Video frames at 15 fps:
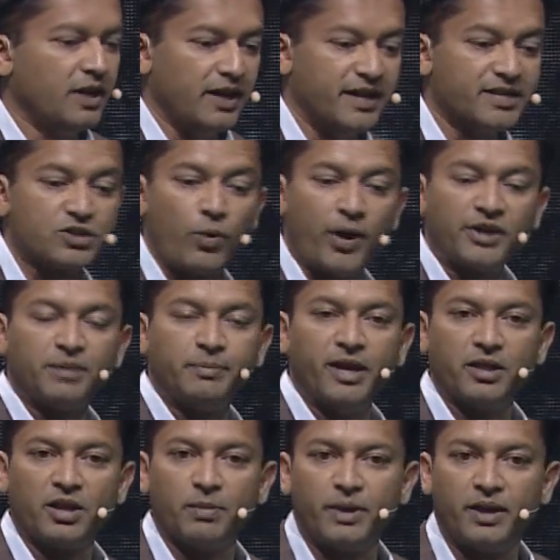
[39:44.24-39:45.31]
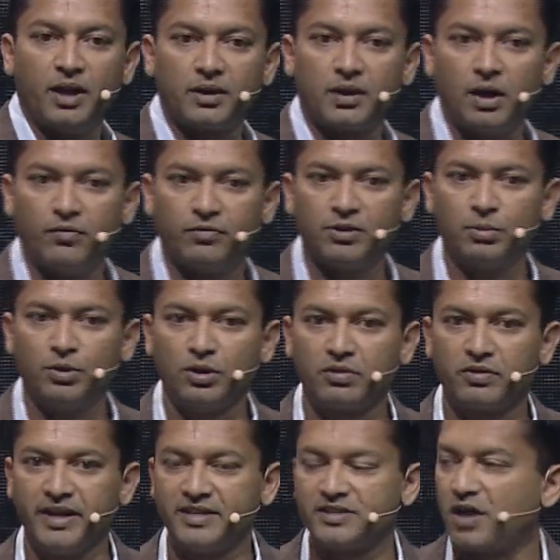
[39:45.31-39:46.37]
is going to be a little bit uncomfortable.
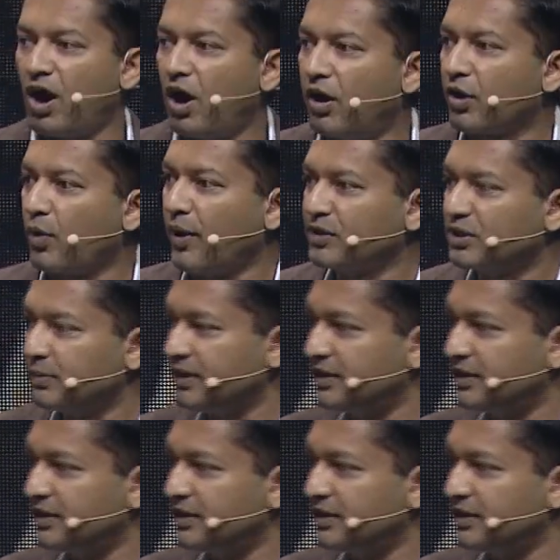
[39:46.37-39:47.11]
Things are going to be